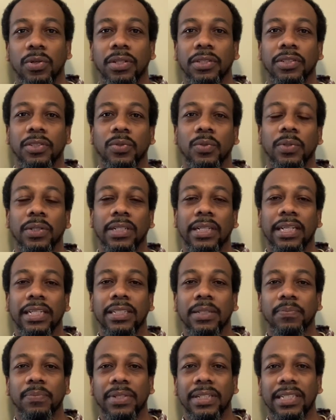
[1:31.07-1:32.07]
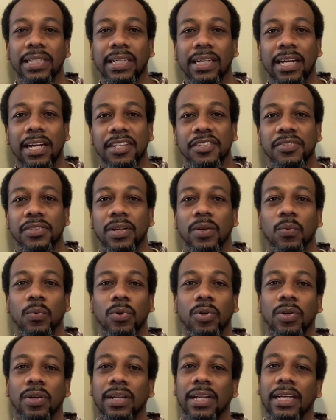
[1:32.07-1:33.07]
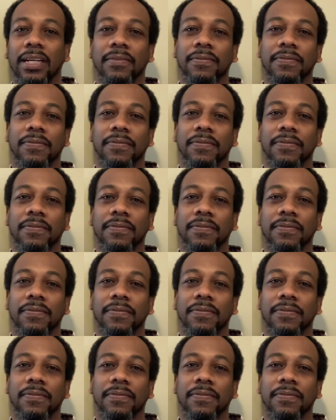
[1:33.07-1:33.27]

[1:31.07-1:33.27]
doing independent contract work, like